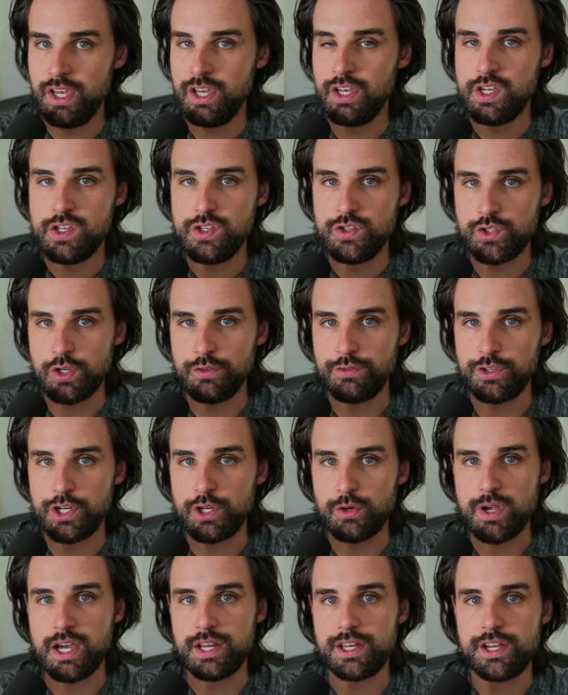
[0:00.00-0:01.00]
So if you're new
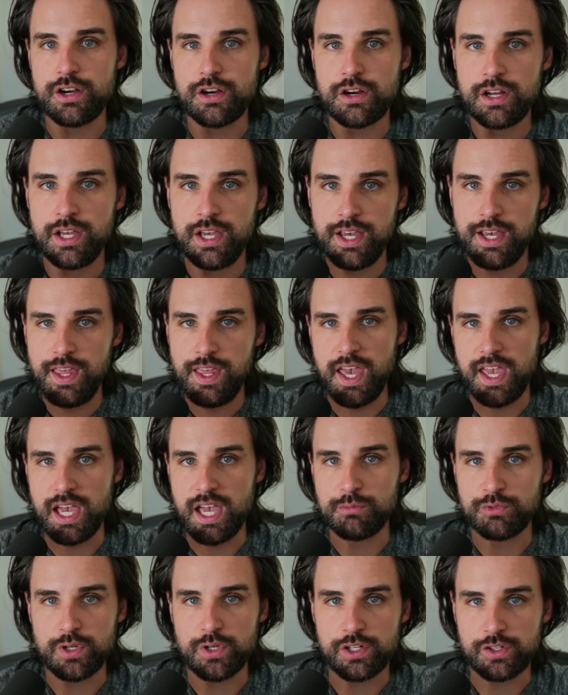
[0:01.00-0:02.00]
around here, hey,
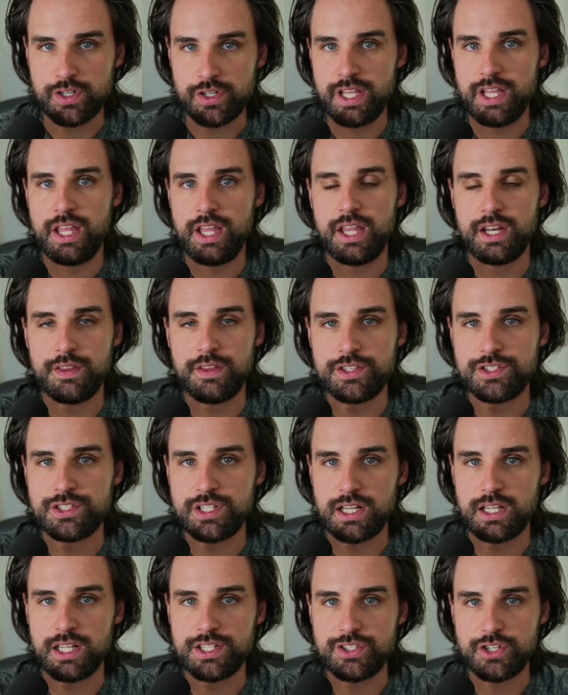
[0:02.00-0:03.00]
I'm Gregory, and on this
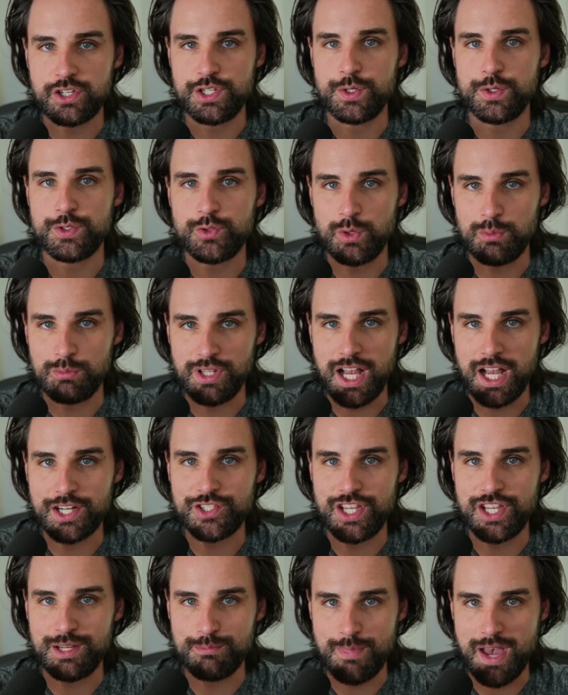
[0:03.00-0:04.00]
channel, I turn you into a
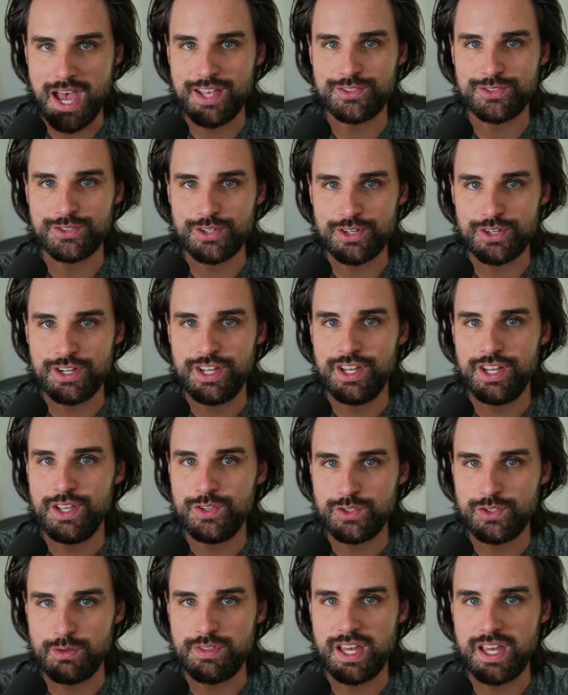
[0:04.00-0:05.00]
blockchain master.
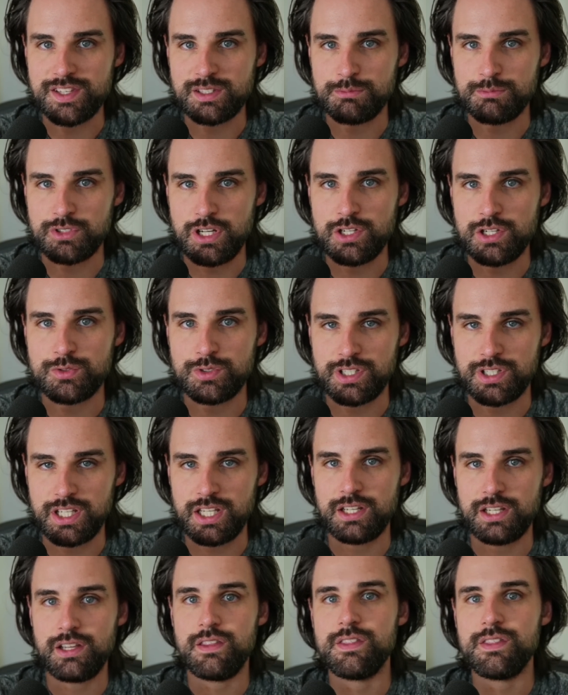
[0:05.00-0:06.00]
So if that's something you're interested
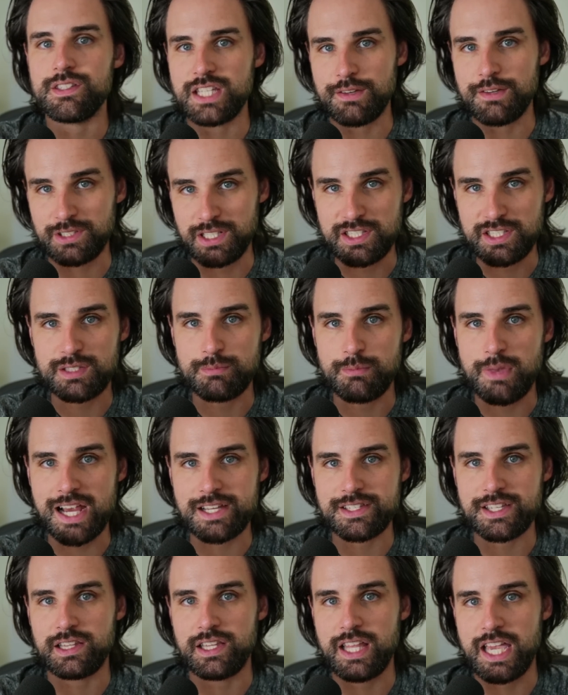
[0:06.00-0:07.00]
in, then definitely smash
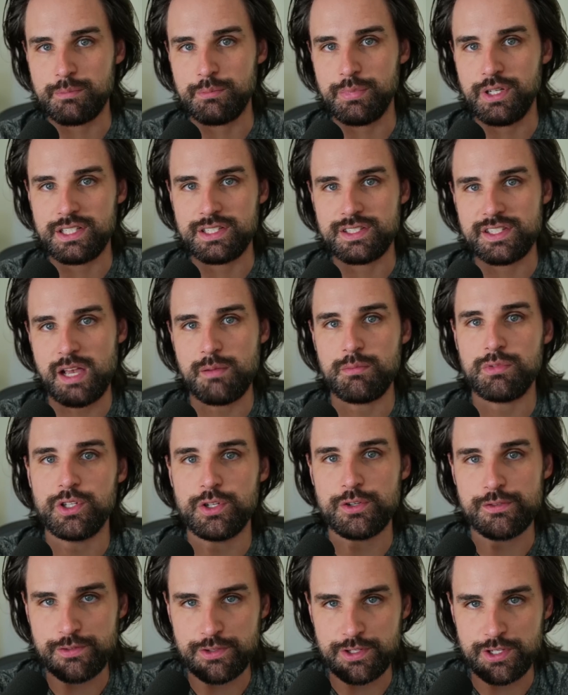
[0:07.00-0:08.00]
that like button down
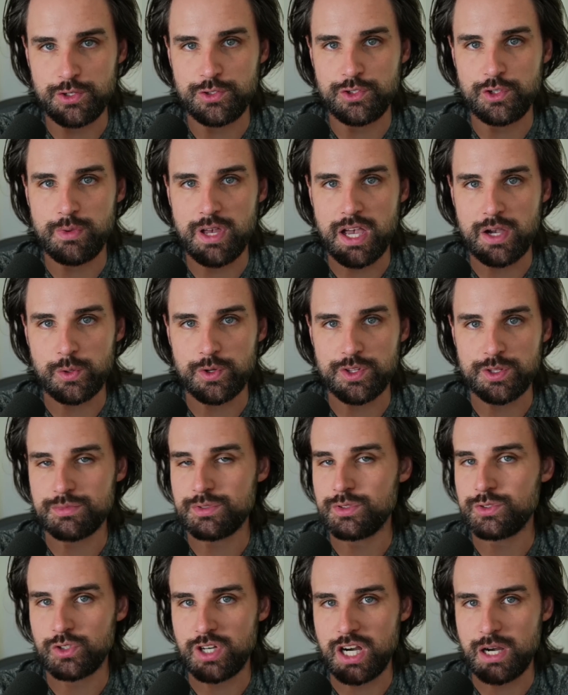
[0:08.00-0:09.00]
below for the YouTube algorithm,
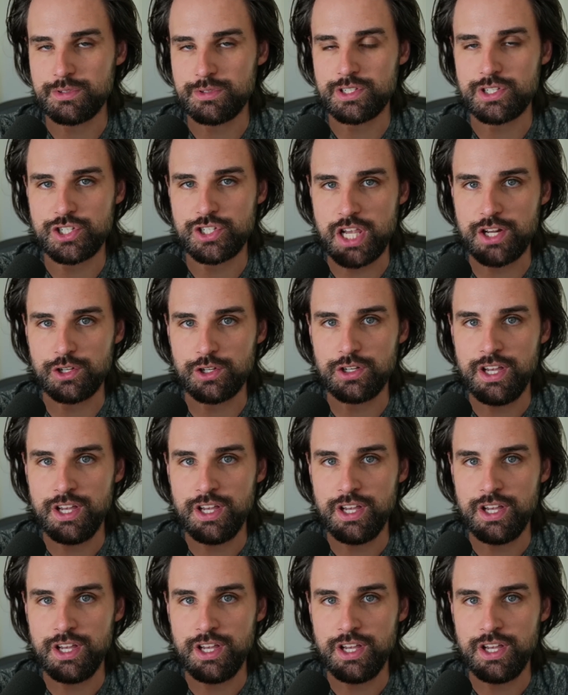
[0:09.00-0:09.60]
subscribe to this channel.